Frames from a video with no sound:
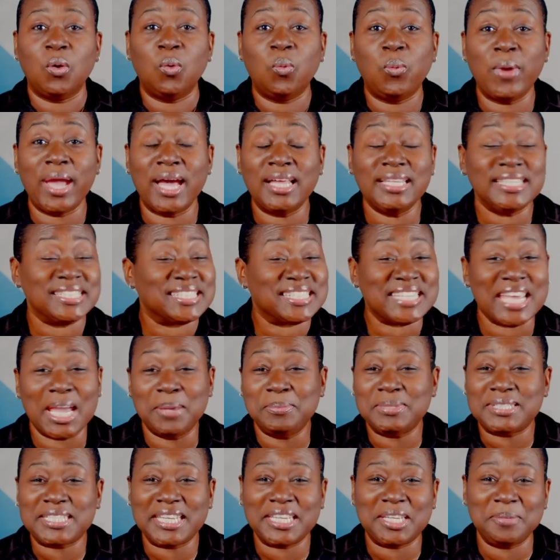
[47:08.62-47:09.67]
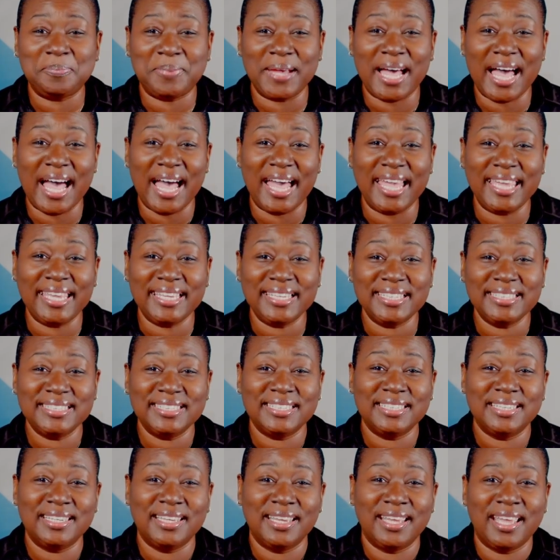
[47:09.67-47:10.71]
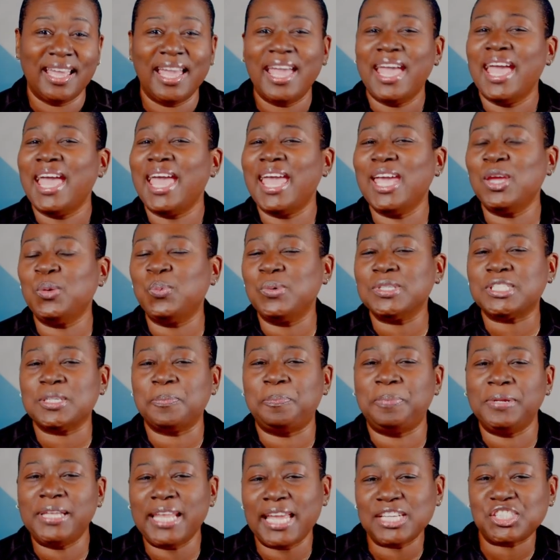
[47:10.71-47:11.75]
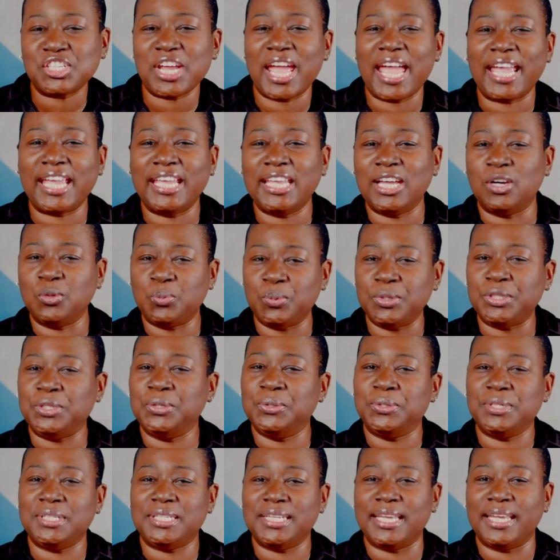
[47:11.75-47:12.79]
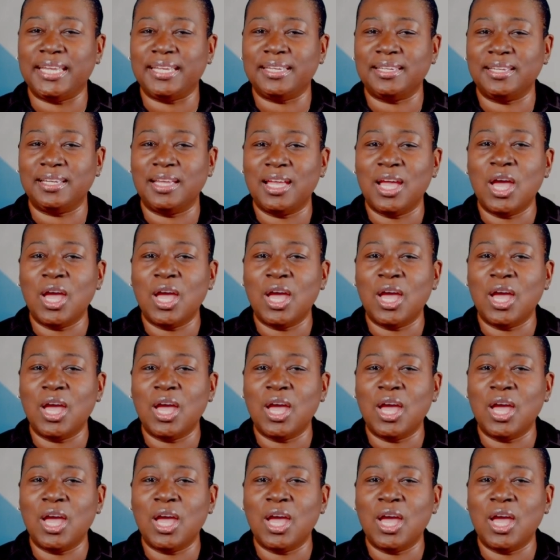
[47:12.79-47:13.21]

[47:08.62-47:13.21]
Well, it's time to say goodbye. It was a pleasure hanging out with you today.